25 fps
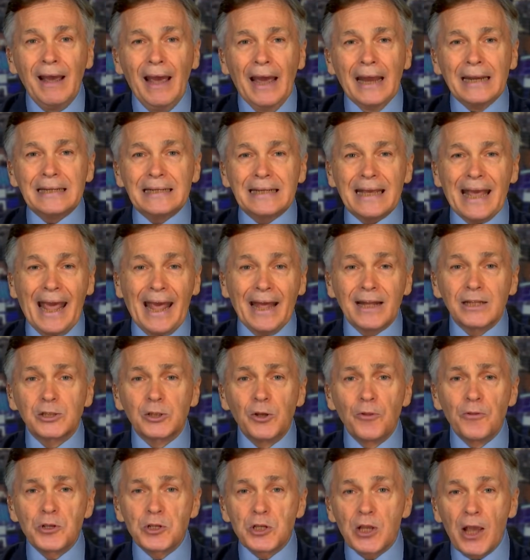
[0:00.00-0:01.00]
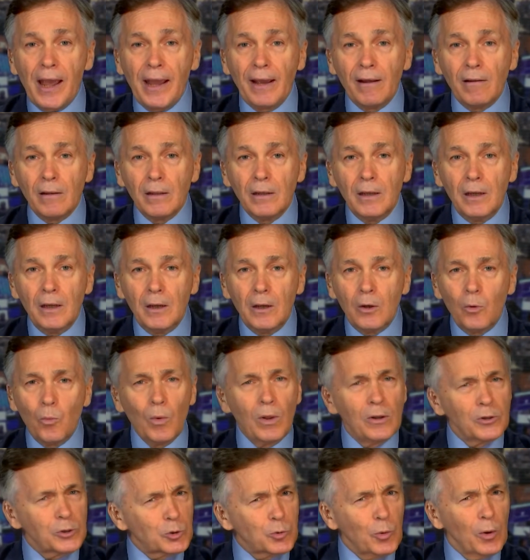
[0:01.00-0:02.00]
and cancel the sale.
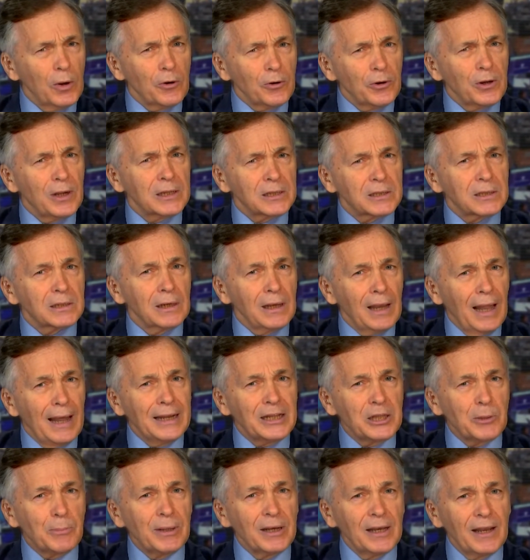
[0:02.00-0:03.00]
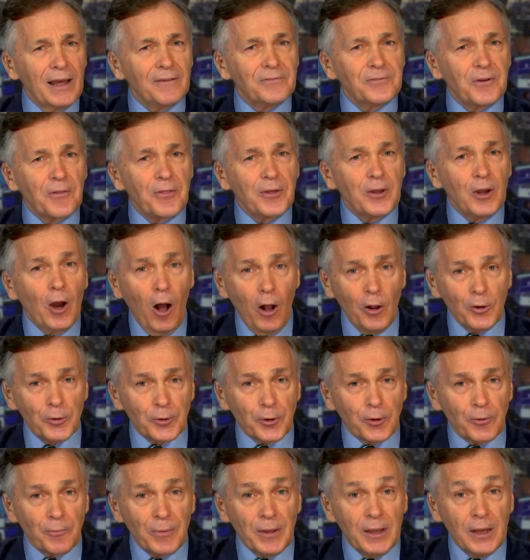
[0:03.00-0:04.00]
Well, Twitter doesn't like to be left at the
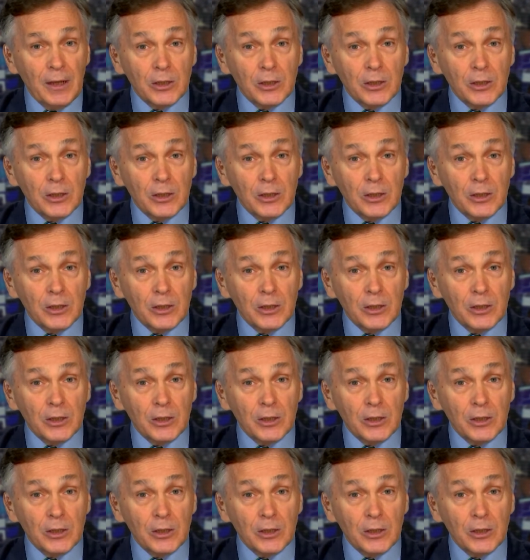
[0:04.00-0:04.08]
altar.